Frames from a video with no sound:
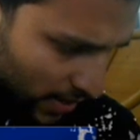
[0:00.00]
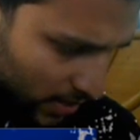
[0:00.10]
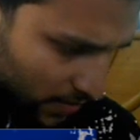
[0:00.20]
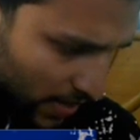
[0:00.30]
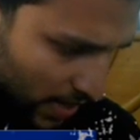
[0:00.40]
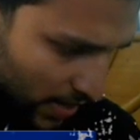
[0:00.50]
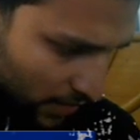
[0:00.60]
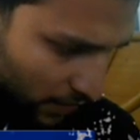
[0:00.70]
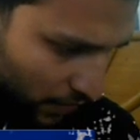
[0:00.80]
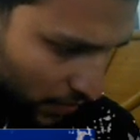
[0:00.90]
Thanks,
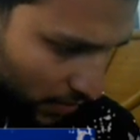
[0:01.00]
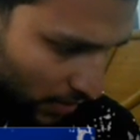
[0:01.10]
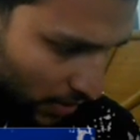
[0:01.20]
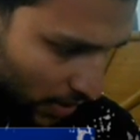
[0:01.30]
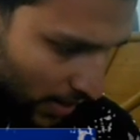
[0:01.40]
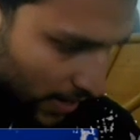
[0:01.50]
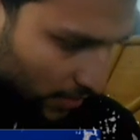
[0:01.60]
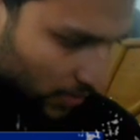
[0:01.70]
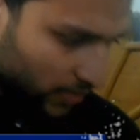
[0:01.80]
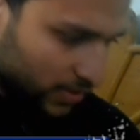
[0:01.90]
man.
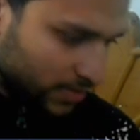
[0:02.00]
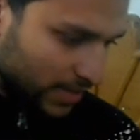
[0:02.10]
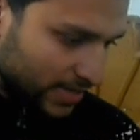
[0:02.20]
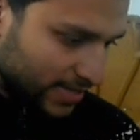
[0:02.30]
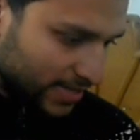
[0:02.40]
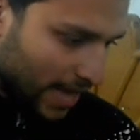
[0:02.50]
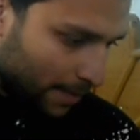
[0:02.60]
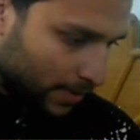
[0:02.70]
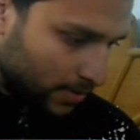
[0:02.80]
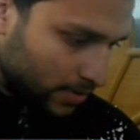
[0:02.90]
And there is my
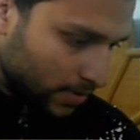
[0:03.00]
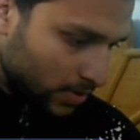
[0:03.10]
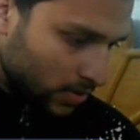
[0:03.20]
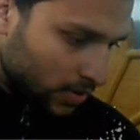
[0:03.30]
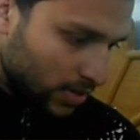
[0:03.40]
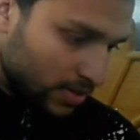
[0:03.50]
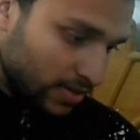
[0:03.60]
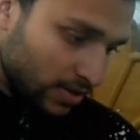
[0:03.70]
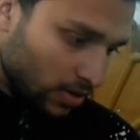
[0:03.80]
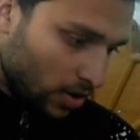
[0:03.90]
Zap.
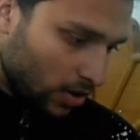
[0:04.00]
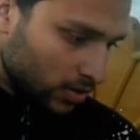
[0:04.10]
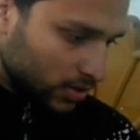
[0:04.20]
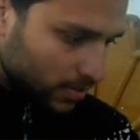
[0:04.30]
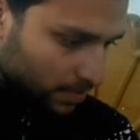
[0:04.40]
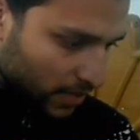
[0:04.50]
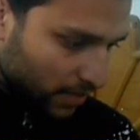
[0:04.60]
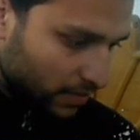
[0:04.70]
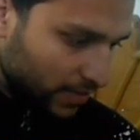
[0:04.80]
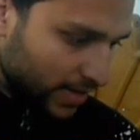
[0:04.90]
He logged,
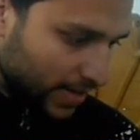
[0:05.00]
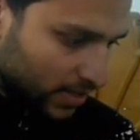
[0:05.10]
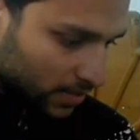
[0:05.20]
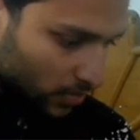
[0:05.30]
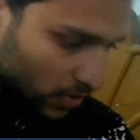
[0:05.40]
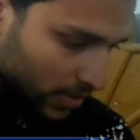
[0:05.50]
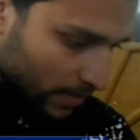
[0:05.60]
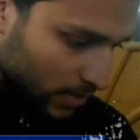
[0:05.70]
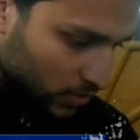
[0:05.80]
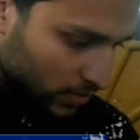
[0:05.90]
but we will get some more
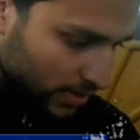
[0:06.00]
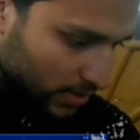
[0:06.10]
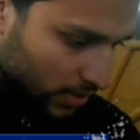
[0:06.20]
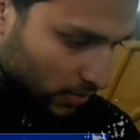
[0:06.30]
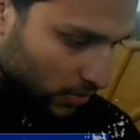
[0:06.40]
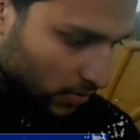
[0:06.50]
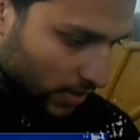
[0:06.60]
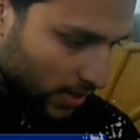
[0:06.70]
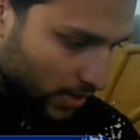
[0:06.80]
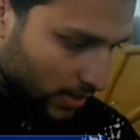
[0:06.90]
damage to the tower.
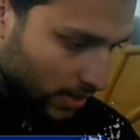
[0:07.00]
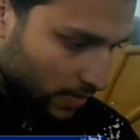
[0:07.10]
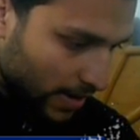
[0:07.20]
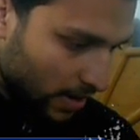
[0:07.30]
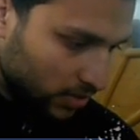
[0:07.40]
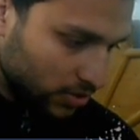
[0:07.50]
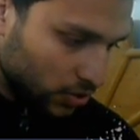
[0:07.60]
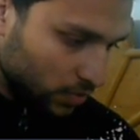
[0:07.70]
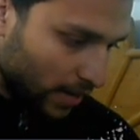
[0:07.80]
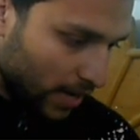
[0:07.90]
And I was
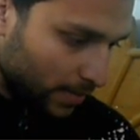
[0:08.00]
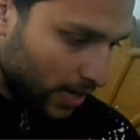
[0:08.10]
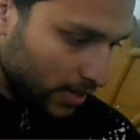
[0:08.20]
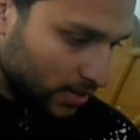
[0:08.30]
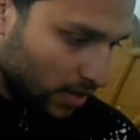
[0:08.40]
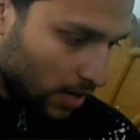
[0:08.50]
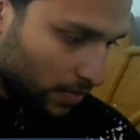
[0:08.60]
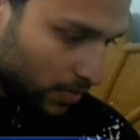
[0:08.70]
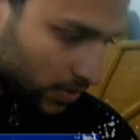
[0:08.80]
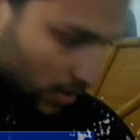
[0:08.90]
just to back my
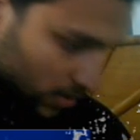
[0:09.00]
Sparky.